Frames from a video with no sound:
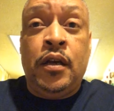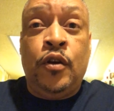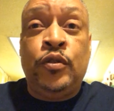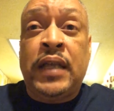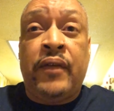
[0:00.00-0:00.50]

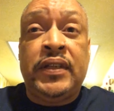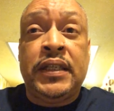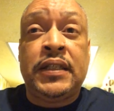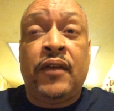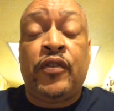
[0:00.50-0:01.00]
who's having to
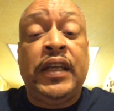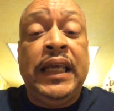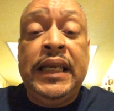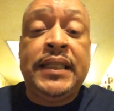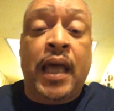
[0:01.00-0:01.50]
suffer in
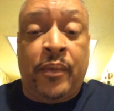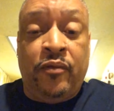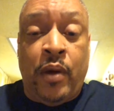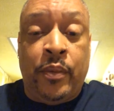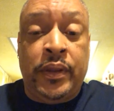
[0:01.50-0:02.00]
any type
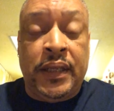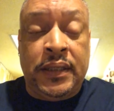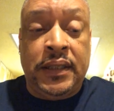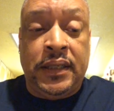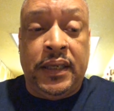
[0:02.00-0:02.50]
of way with this
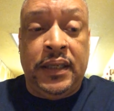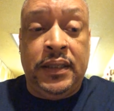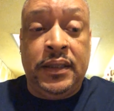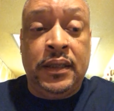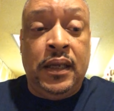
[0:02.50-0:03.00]

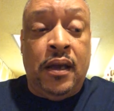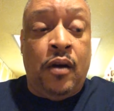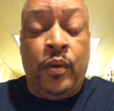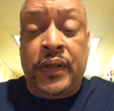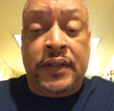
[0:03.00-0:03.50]
disease
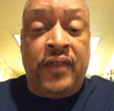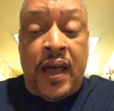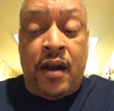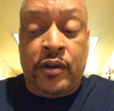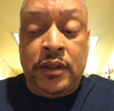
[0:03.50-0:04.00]
or with this
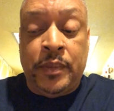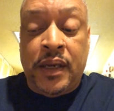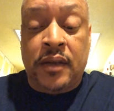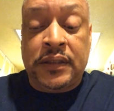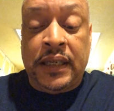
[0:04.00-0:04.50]
virus
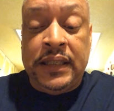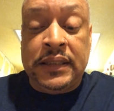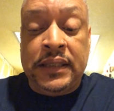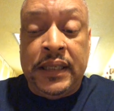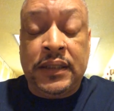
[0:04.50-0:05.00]
because
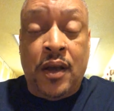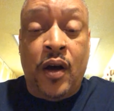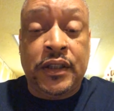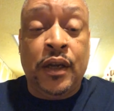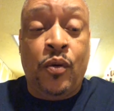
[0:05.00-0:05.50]
it's
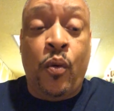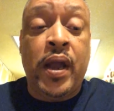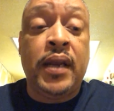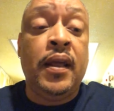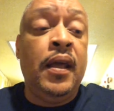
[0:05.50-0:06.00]
causing a
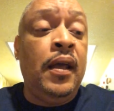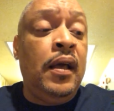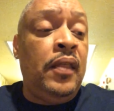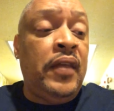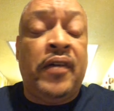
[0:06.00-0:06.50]
weight.
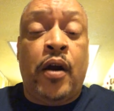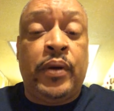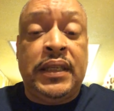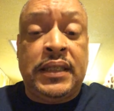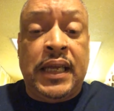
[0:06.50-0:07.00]
They've
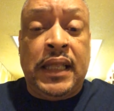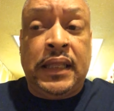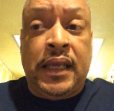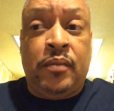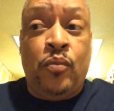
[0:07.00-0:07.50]
already said
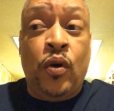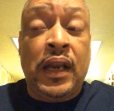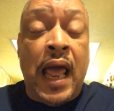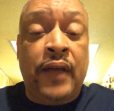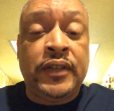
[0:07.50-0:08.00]
that more
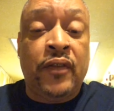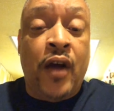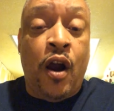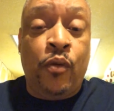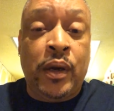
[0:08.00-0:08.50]
lives have
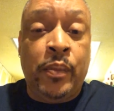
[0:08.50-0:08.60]
already